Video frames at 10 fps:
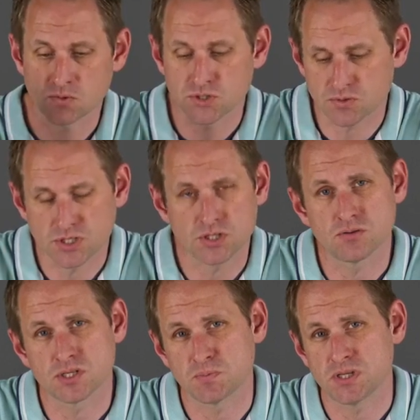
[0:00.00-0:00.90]
also is a
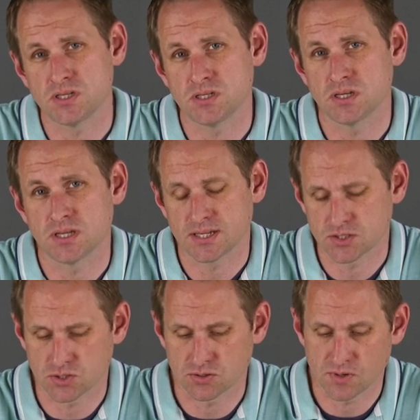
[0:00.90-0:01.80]
USB
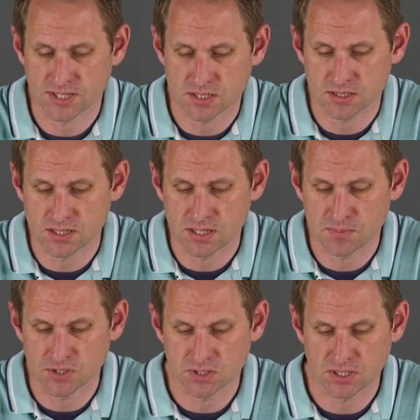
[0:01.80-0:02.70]
external SSD,
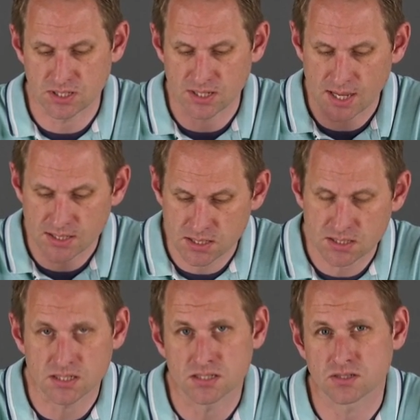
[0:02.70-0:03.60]
but the
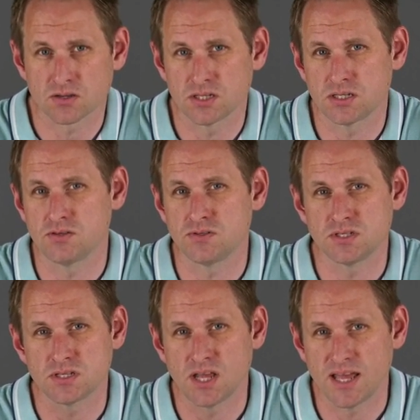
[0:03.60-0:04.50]
SSD inside
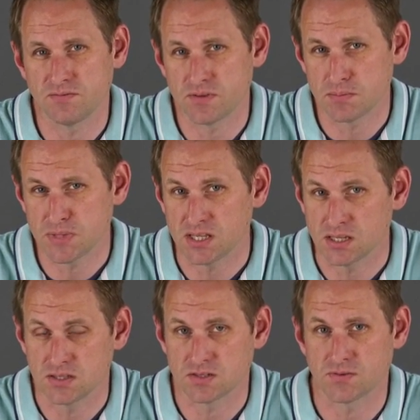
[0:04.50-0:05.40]
uses an NVMe
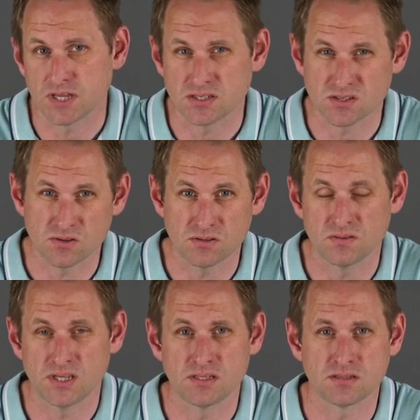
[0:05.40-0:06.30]
interface, so
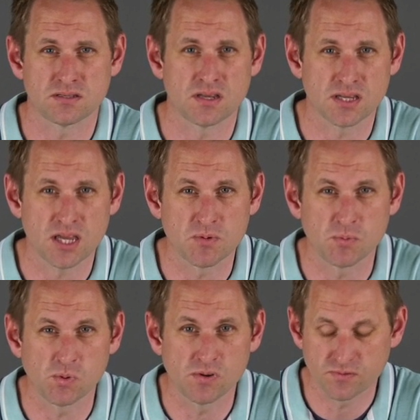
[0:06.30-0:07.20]
it's uh,
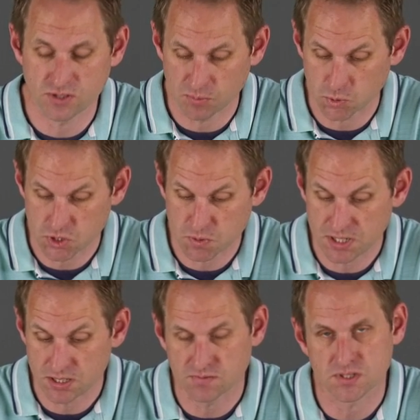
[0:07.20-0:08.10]
capable of double the
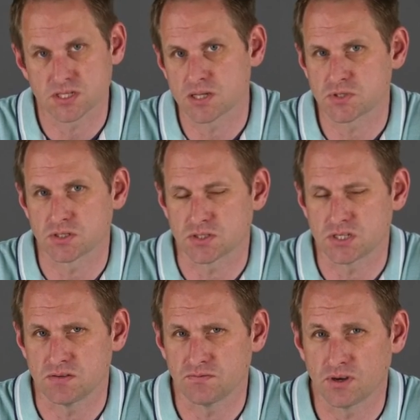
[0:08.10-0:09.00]
speed of the Samsung
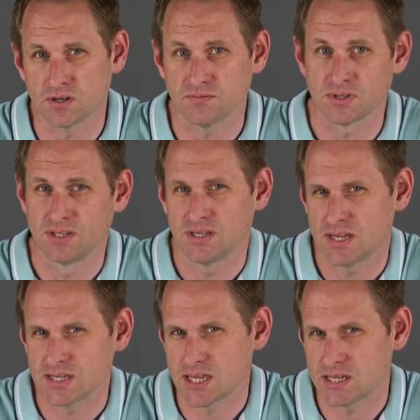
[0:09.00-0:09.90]
T5,
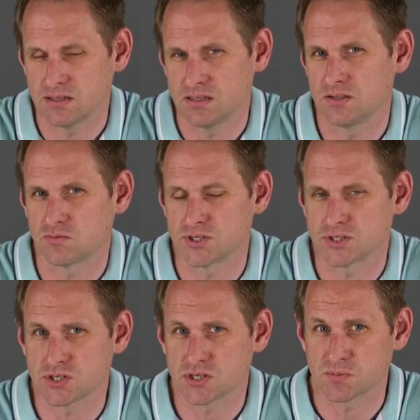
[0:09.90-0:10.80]
again, in the right
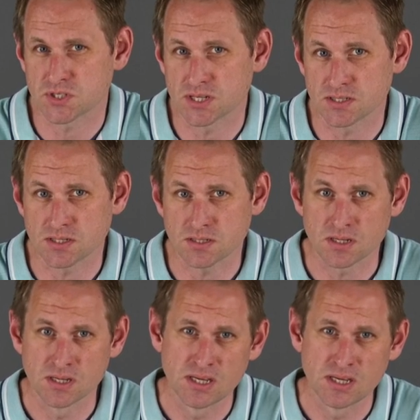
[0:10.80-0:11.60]
circumstances.